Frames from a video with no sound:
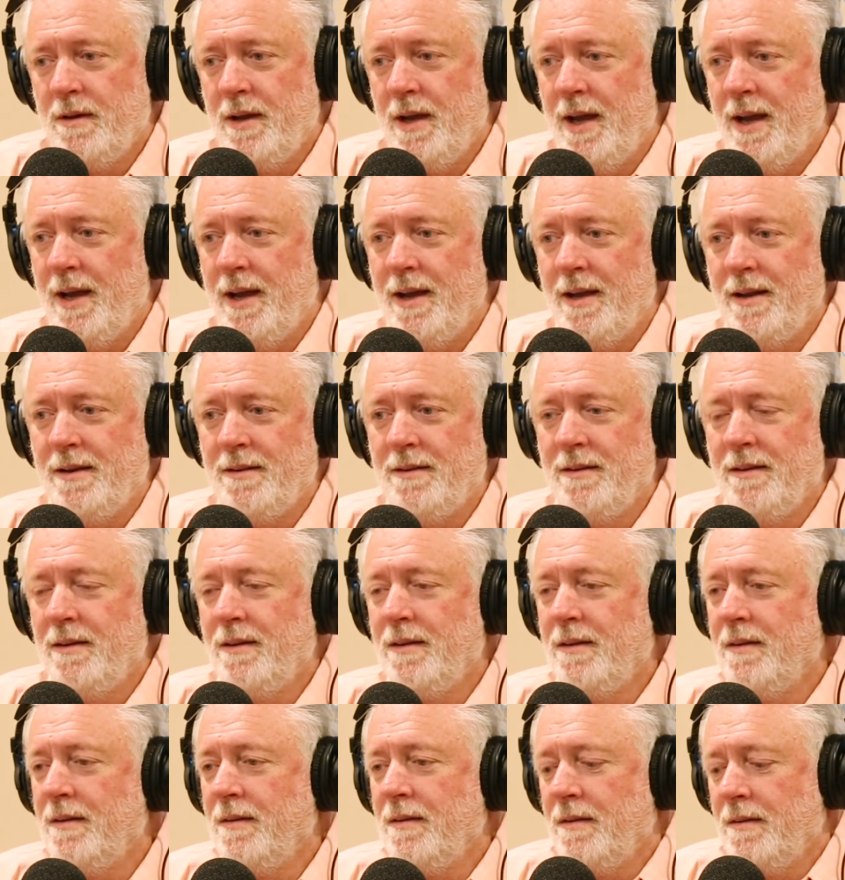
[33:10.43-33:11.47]
And,
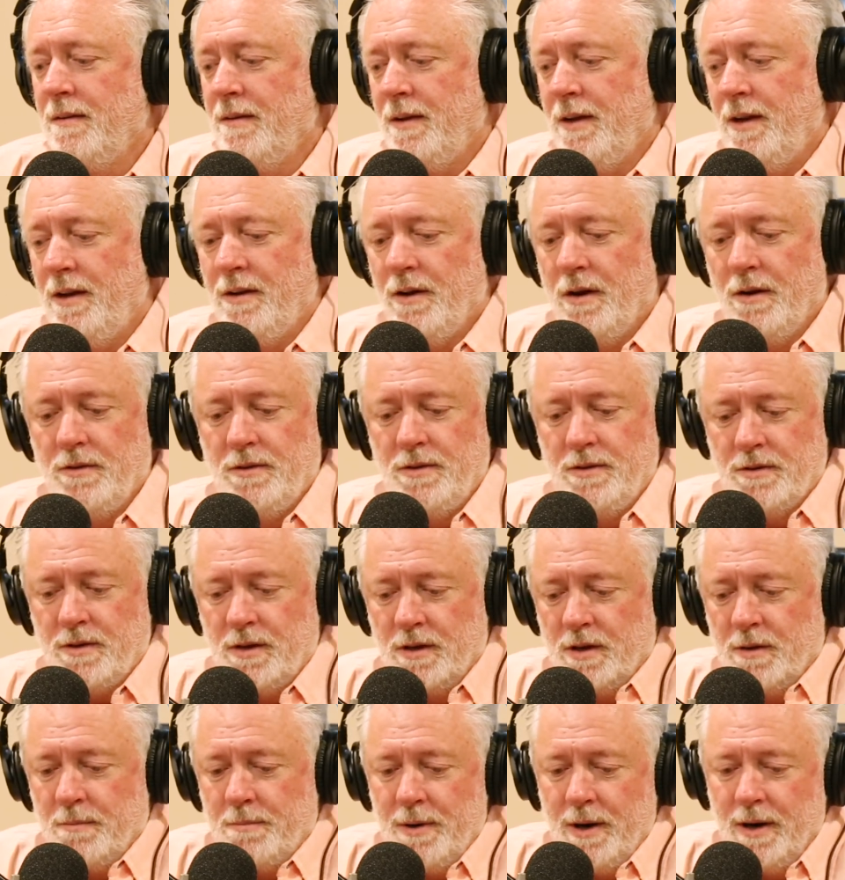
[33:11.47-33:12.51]
you can
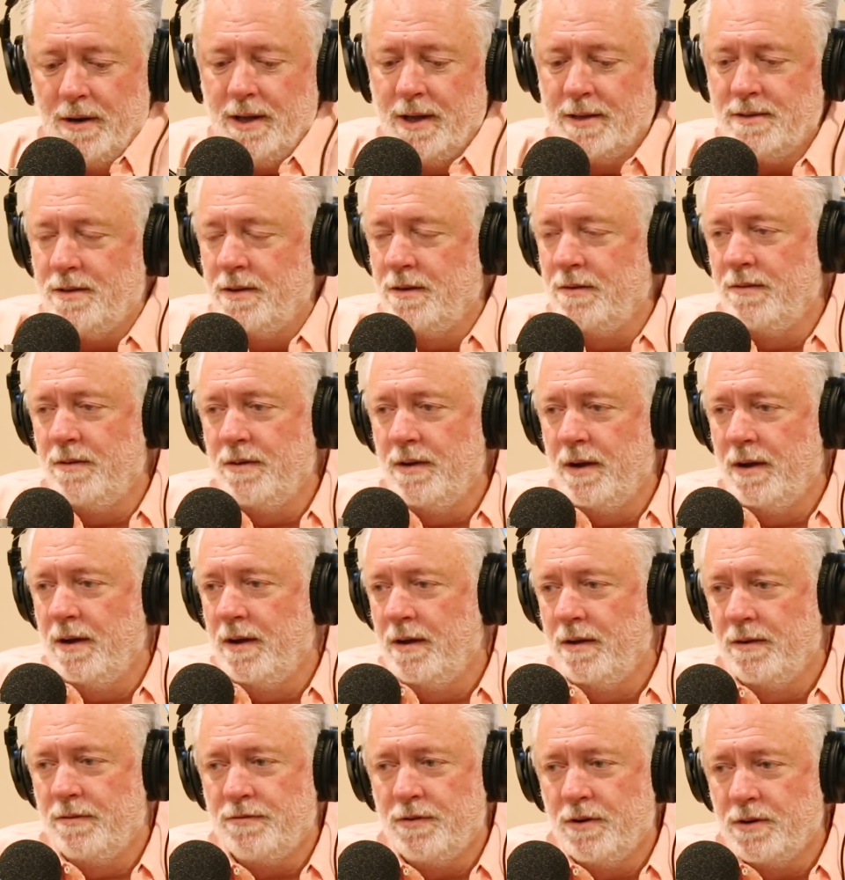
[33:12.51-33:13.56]
compare that to
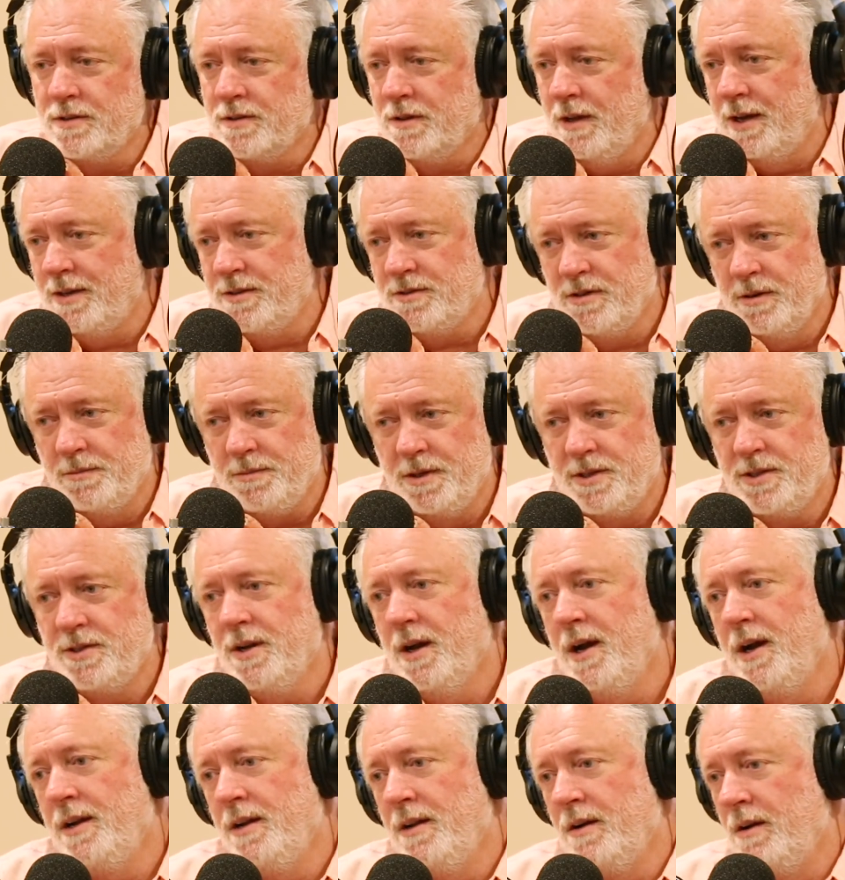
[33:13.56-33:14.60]
a first-class trip to
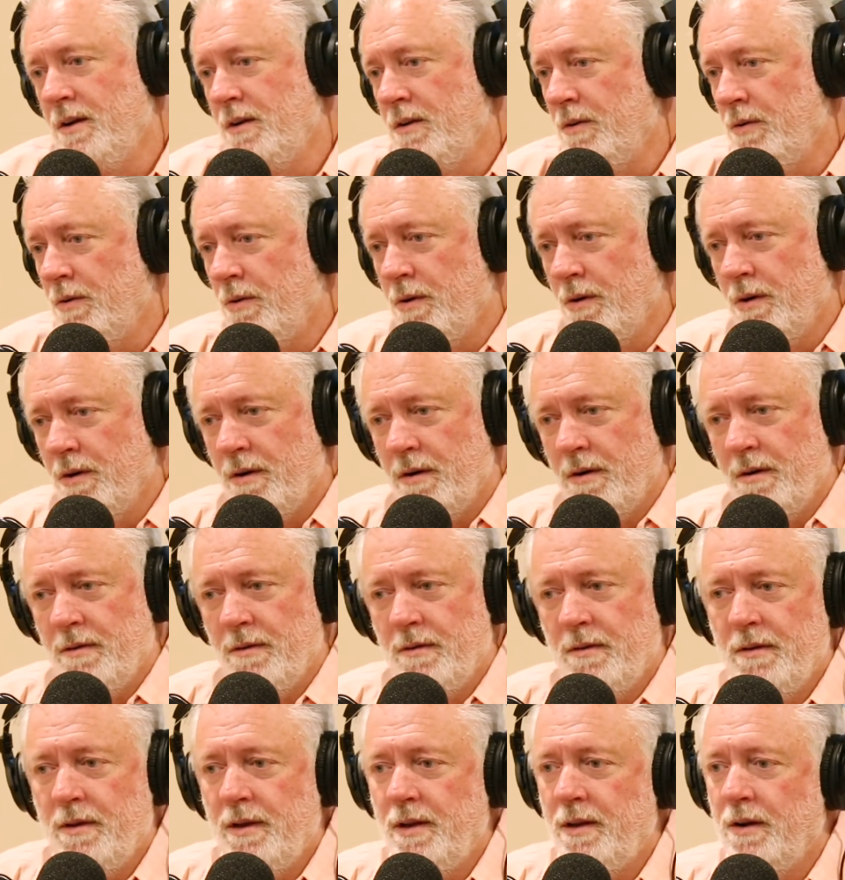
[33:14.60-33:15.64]
China or,
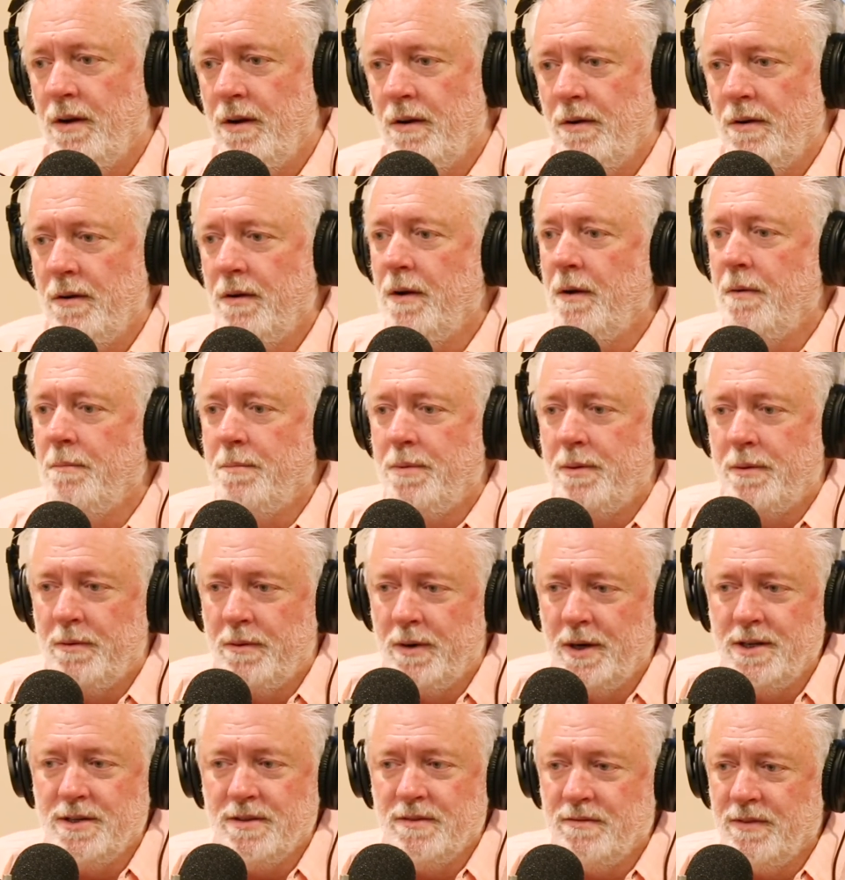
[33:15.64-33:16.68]
a
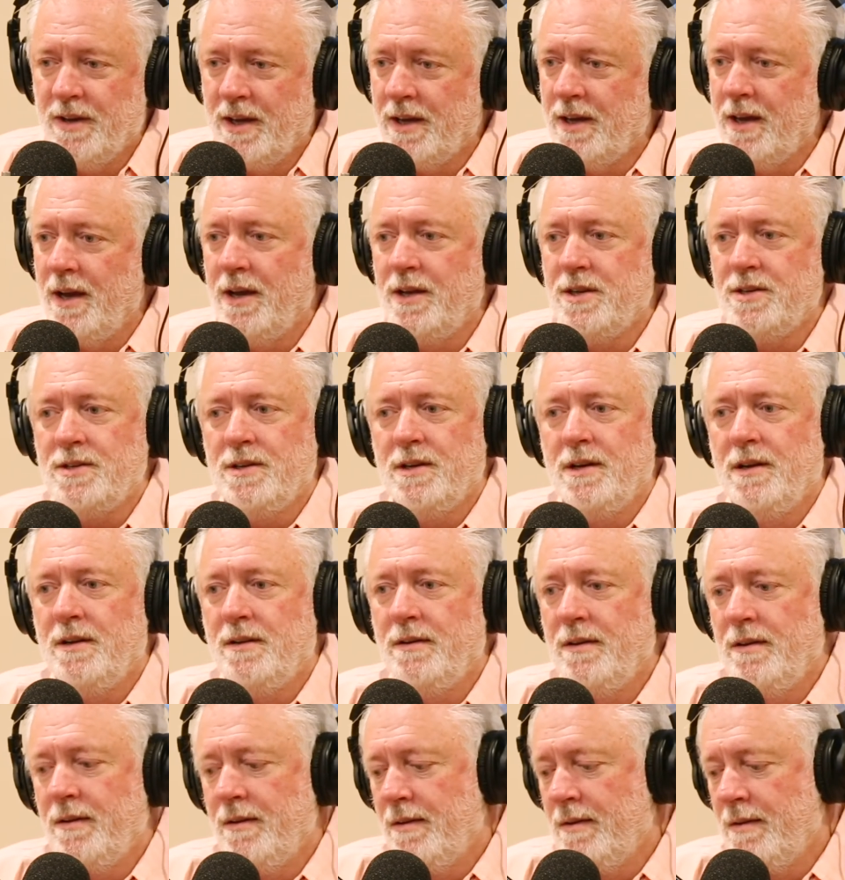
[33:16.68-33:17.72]
Parisian
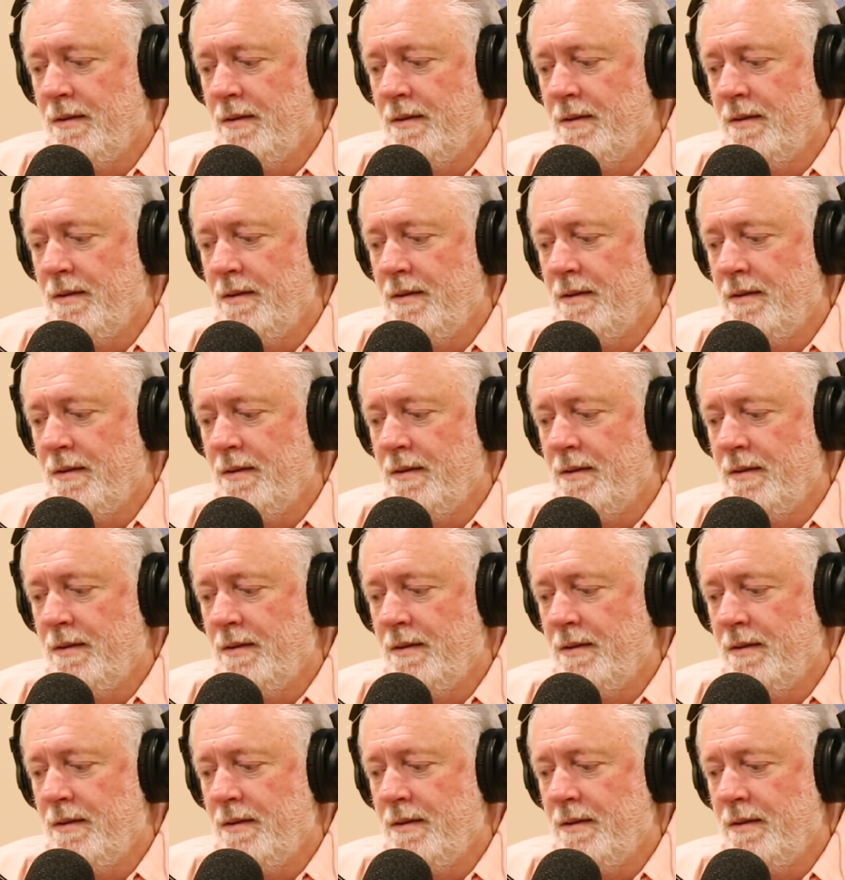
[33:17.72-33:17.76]
vacation.